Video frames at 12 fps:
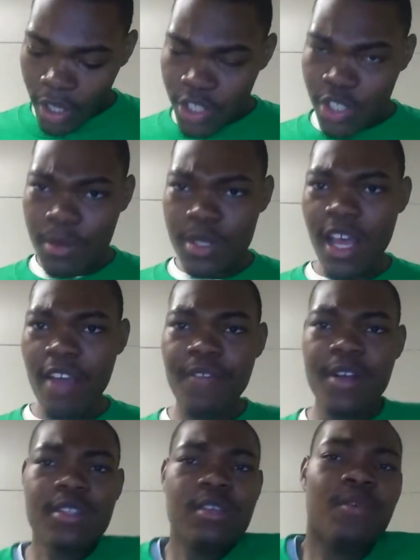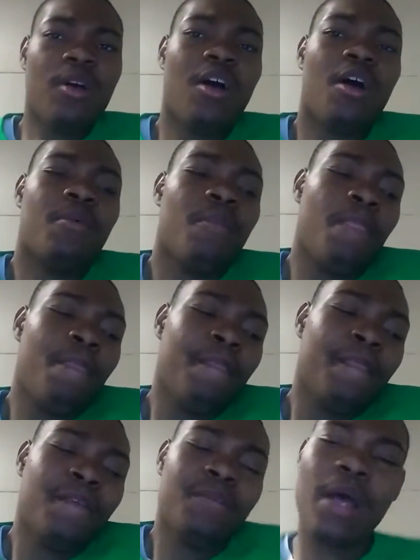she was like, first of all,
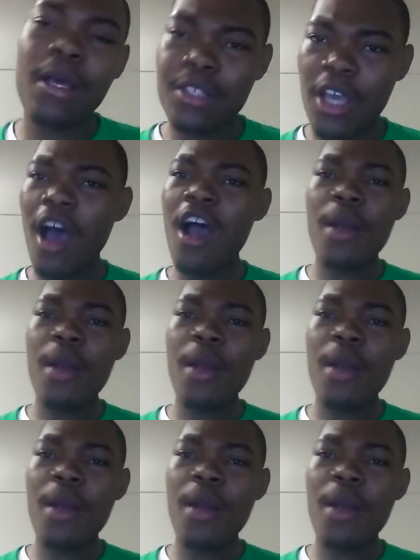y'all